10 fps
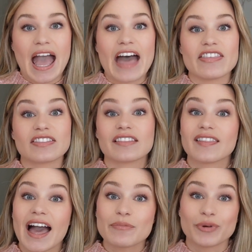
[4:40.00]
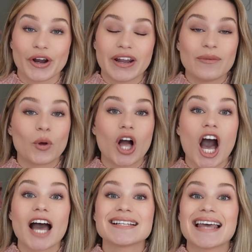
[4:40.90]
And then the library will
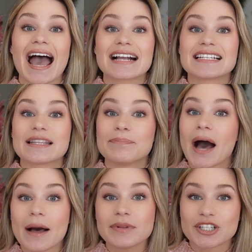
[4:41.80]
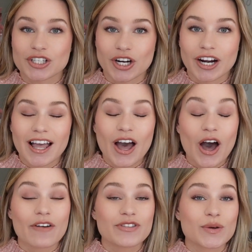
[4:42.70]
contact the publisher
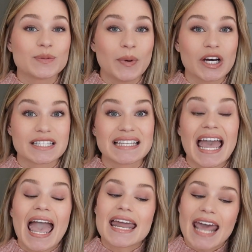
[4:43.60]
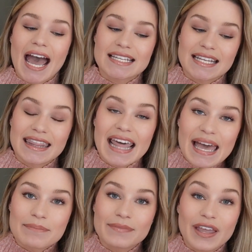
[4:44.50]
of those books and ask
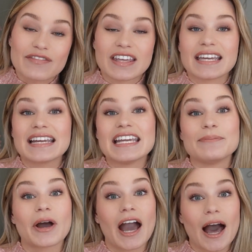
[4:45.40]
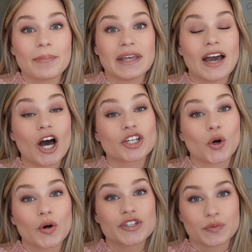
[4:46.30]
them if they can keep a copy on
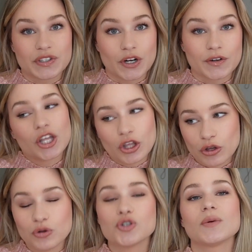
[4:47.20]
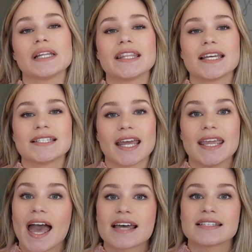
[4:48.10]
course reserves. Usually they say
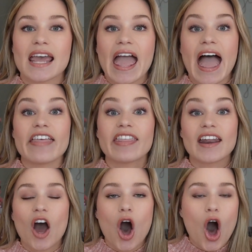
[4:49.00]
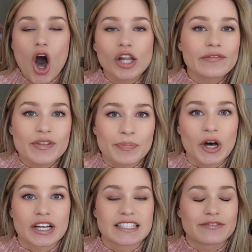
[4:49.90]
yes, and then all of the
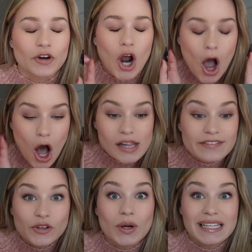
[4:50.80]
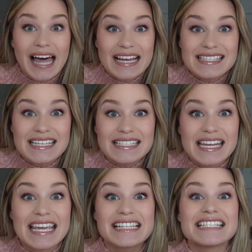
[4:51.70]
books for all of your classes
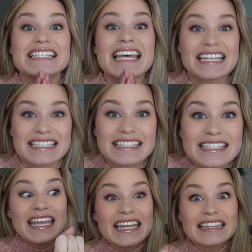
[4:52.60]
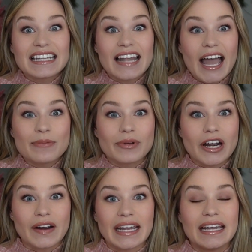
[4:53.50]
exist in the
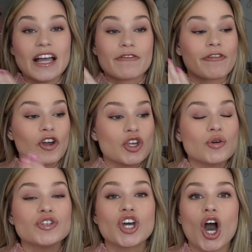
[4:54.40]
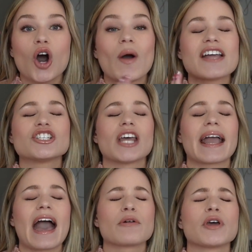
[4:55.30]
library for you to go and
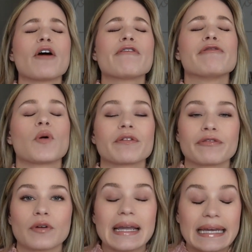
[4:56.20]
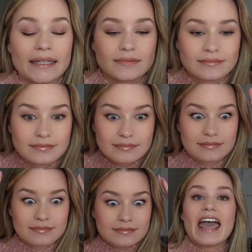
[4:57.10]
check out for free.
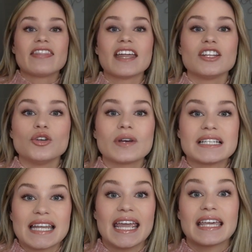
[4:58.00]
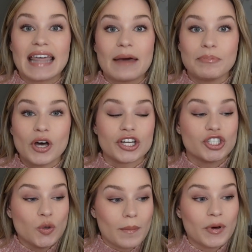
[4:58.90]
And then you can take that book
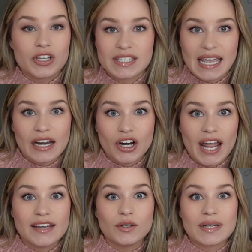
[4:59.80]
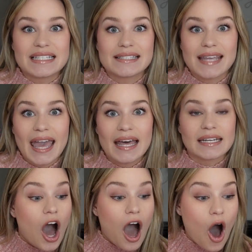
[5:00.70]
to a book scanner and you can
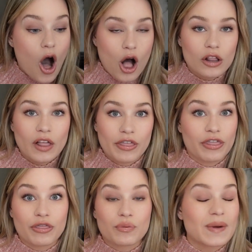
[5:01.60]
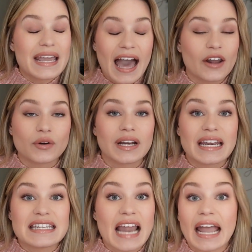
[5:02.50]
scan all
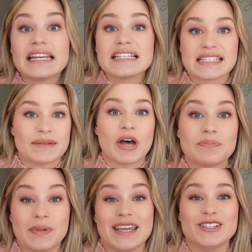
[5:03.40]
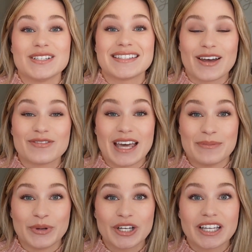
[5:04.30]
390 some pages of
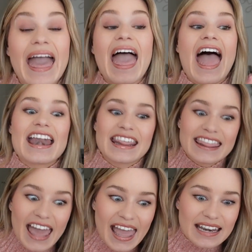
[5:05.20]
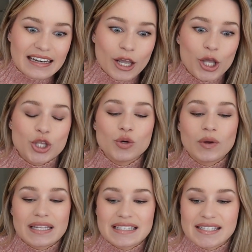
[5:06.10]
that book, and then you
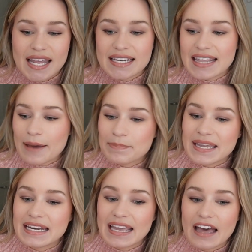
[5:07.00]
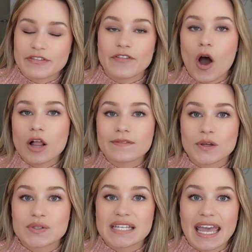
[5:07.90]
can send that PDF of all of
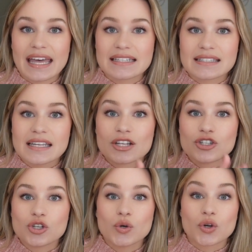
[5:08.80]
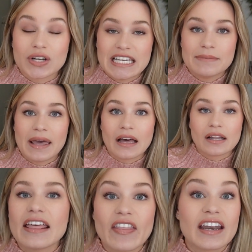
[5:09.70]
those scans to your email,
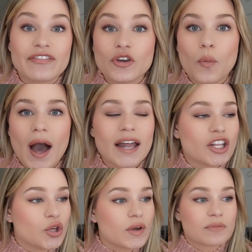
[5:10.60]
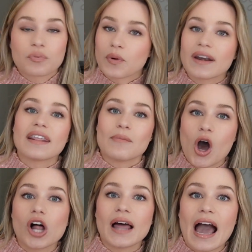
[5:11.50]
and then if you want, you can print them
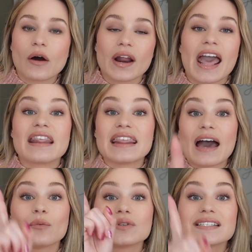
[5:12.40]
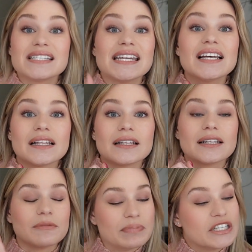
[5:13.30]
all out. And that will still
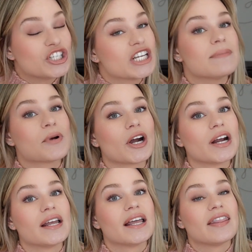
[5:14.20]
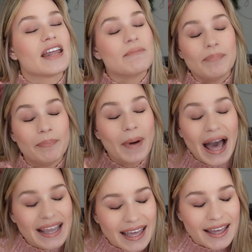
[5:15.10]
be cheaper than
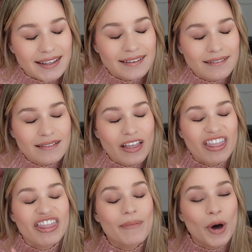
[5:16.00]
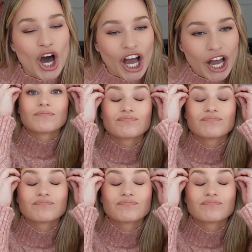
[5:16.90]
buying the book.